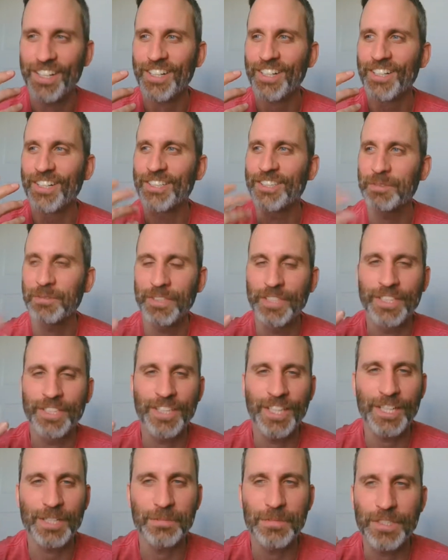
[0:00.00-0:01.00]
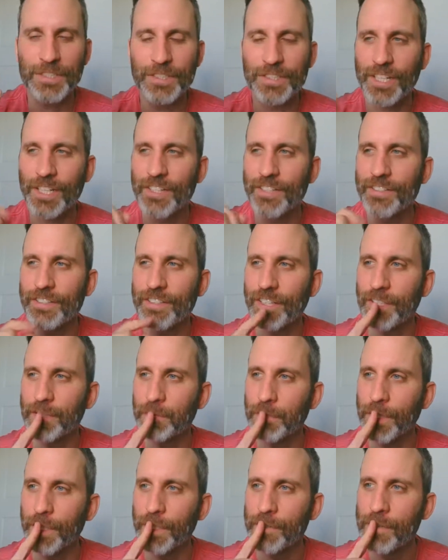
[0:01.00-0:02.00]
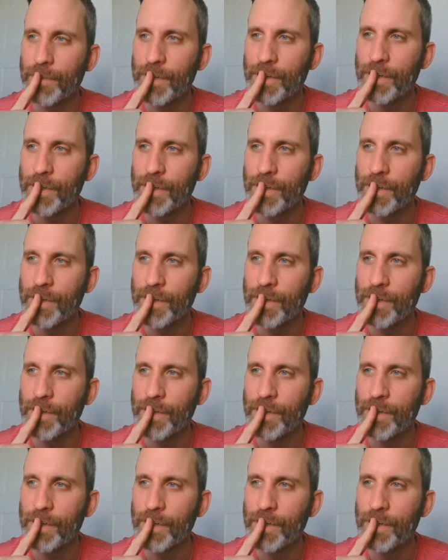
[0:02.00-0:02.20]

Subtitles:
ultimately that can be a scary thing. But